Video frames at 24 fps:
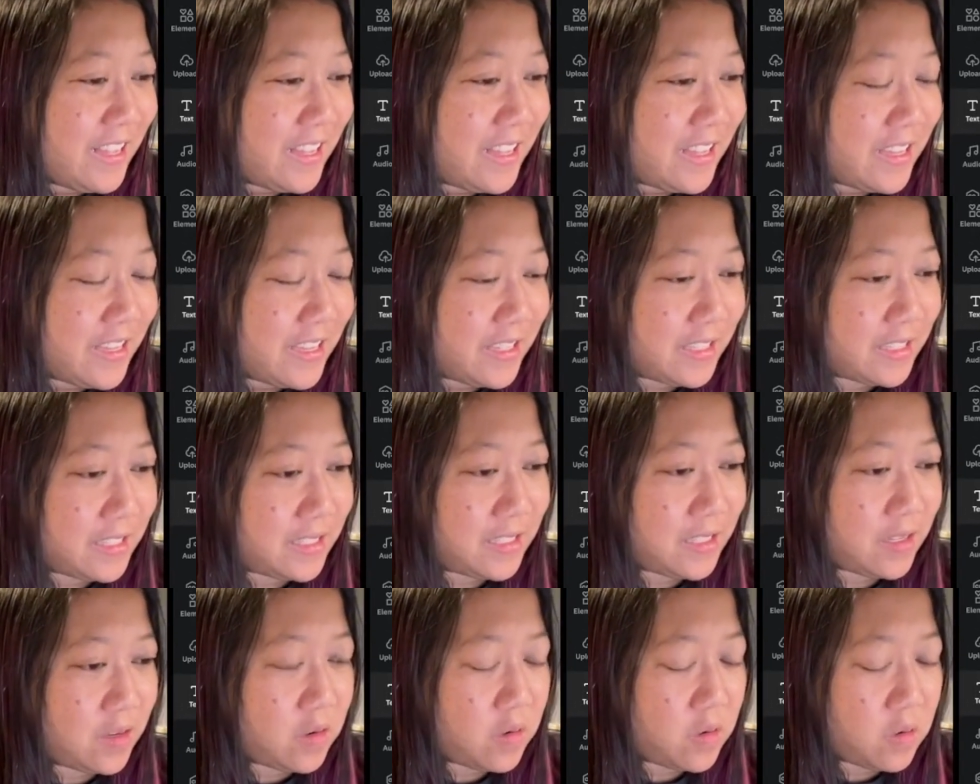
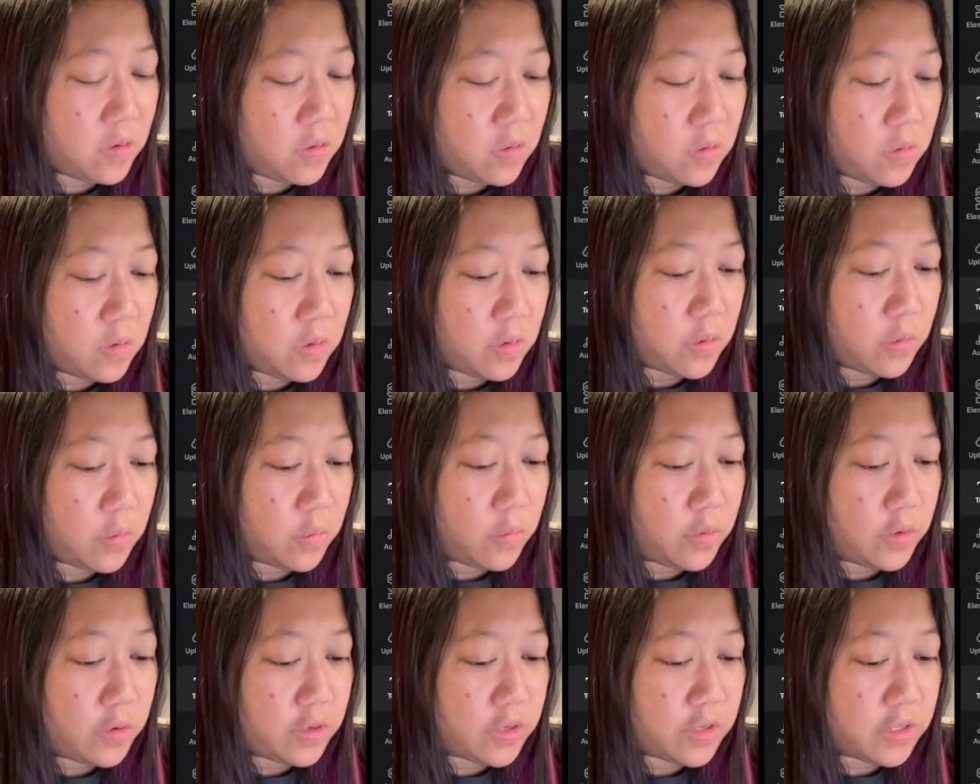So
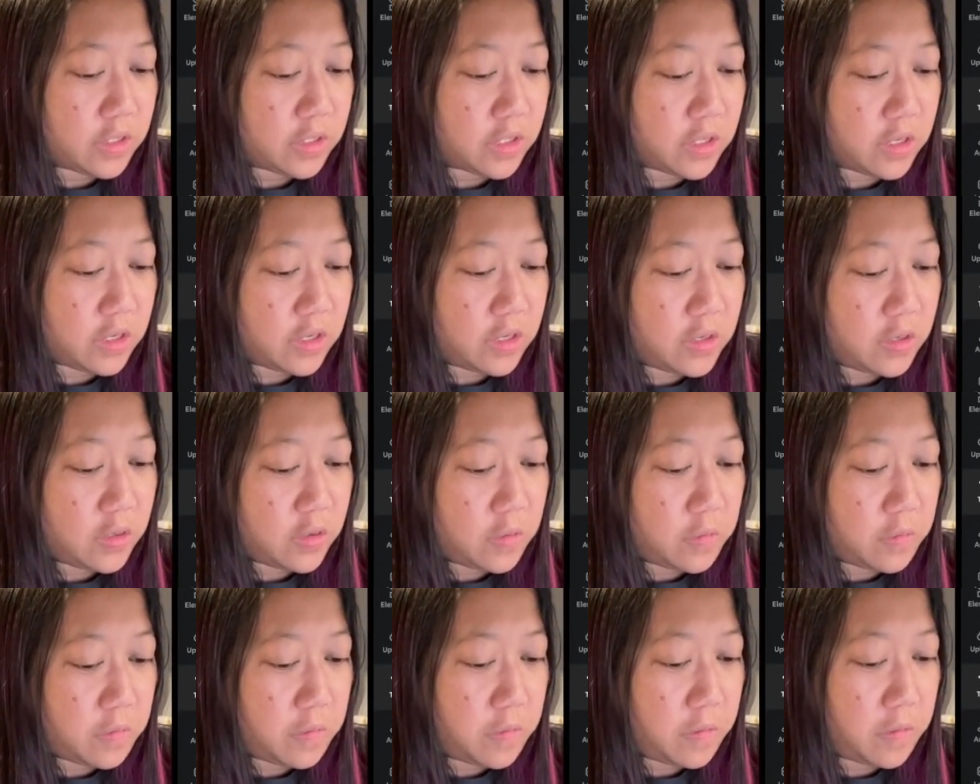we're just going to
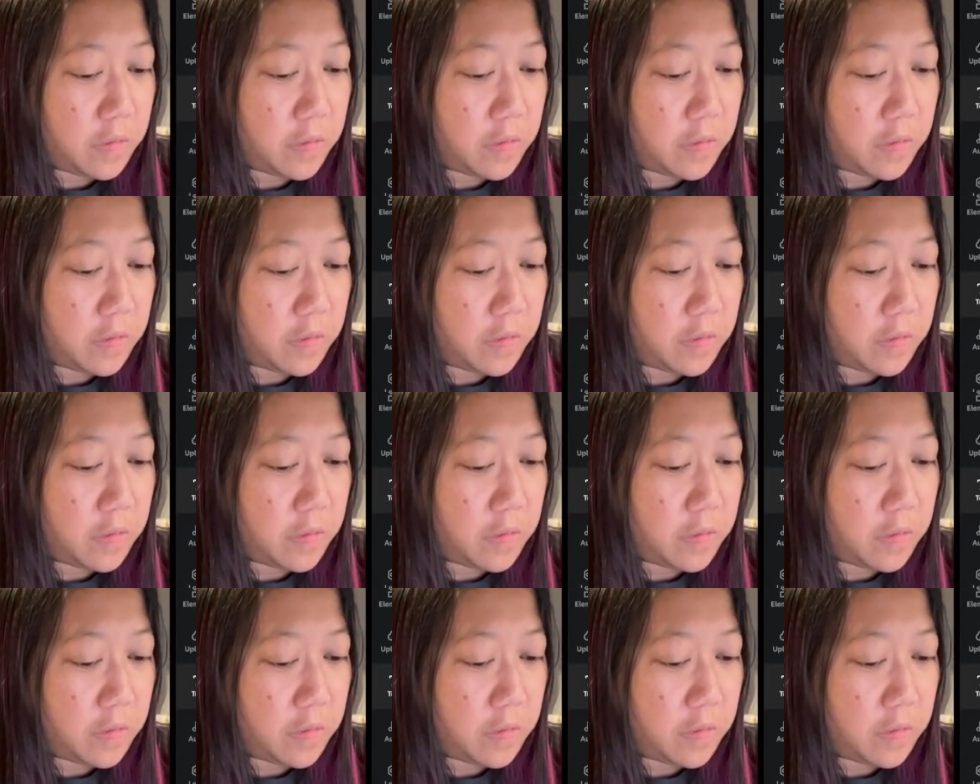do